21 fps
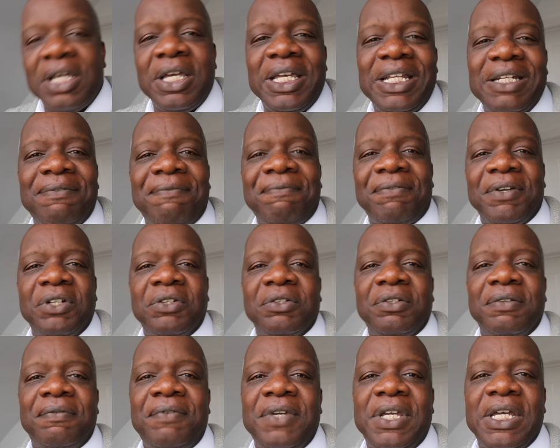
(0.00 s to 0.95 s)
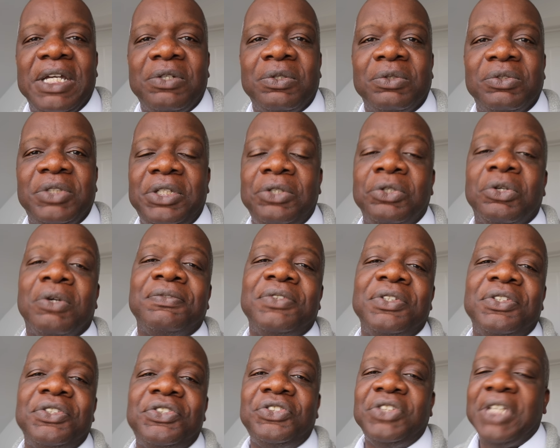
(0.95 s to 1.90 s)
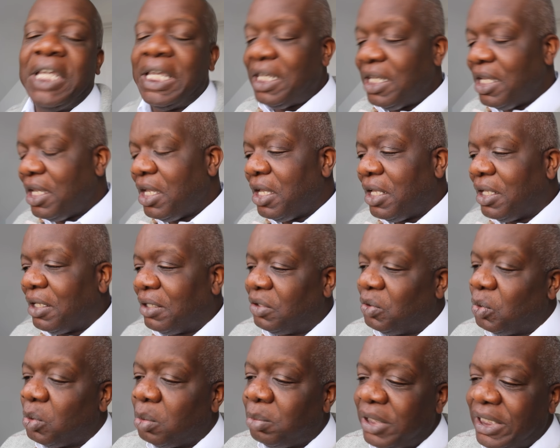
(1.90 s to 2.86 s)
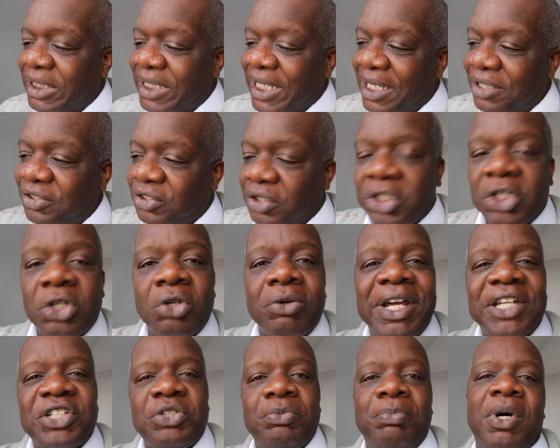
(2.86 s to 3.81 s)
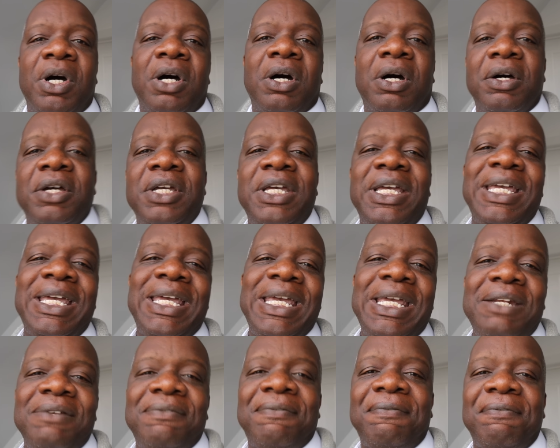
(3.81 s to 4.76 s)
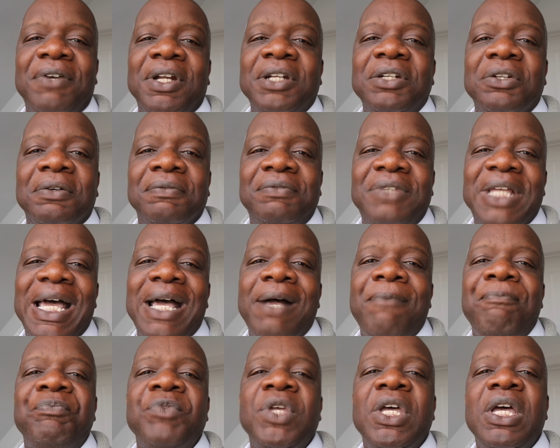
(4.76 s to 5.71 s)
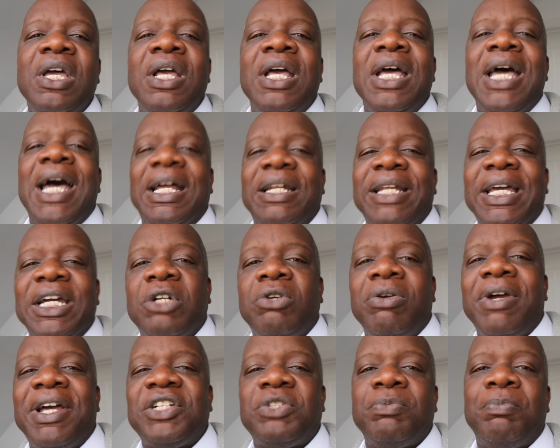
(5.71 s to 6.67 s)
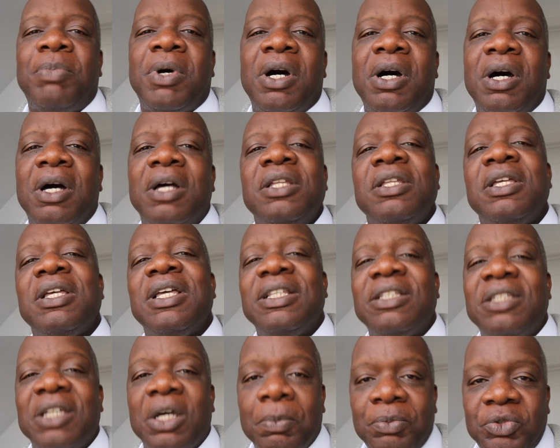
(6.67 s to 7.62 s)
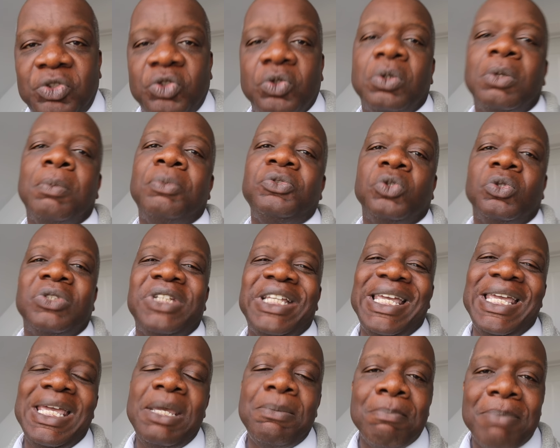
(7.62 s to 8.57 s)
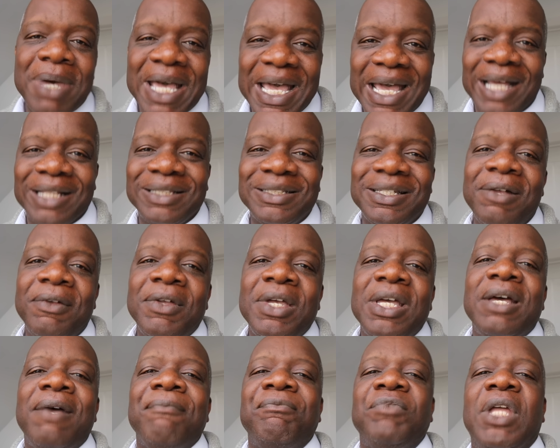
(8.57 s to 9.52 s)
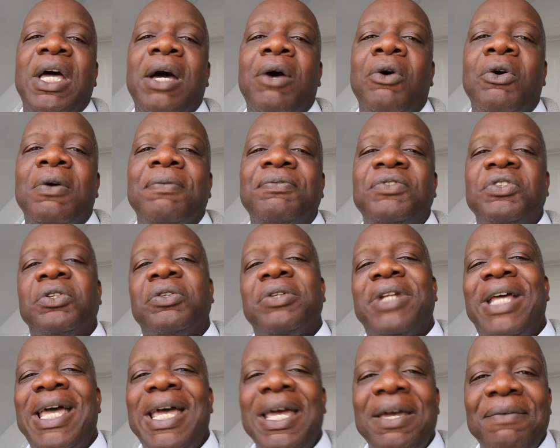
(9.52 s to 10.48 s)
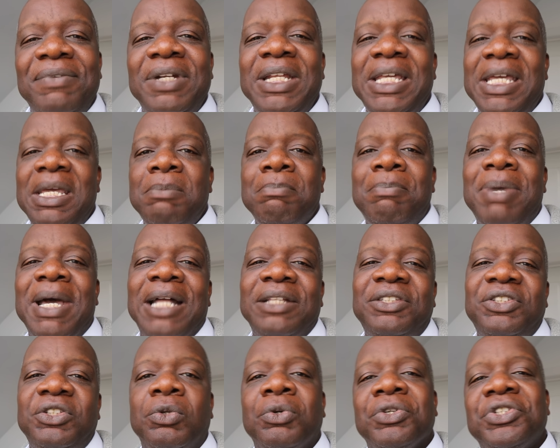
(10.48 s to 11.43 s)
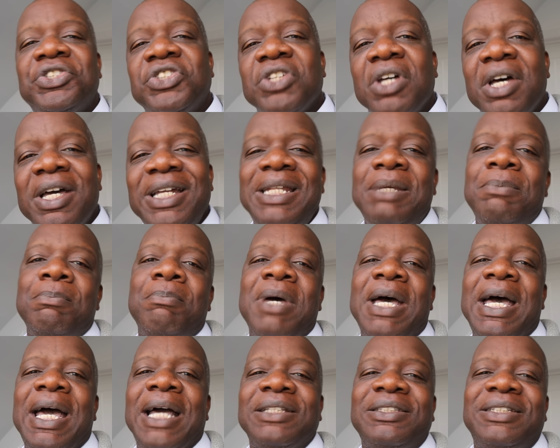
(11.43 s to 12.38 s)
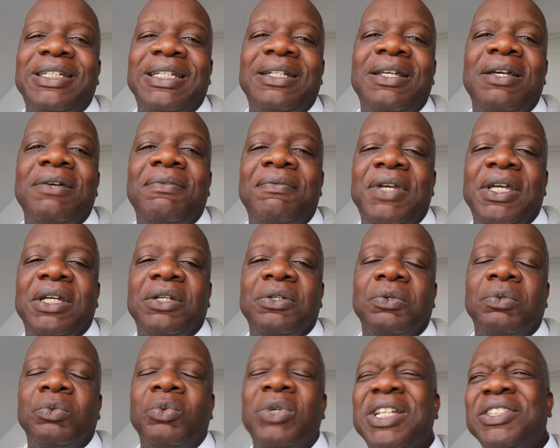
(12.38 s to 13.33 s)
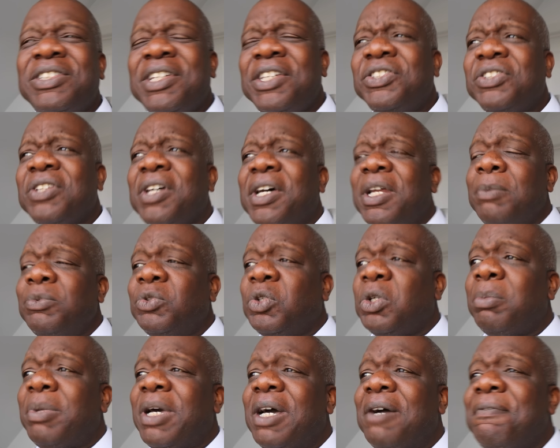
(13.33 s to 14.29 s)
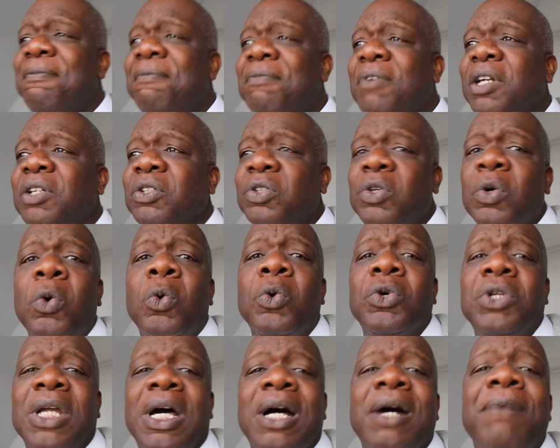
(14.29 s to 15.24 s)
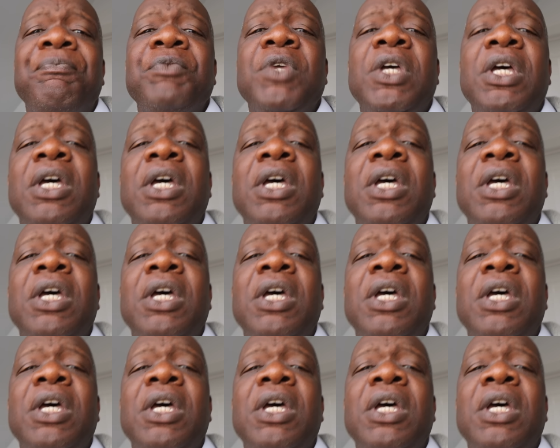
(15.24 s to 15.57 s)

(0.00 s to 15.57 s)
in the front of the vehicle that you often see. Normally there's a crash bar in front of that, and that crash bar absorbs all the impact. Now often on a heavily impacted or side impacted vehicle, when I say side I'm talking about a front corner,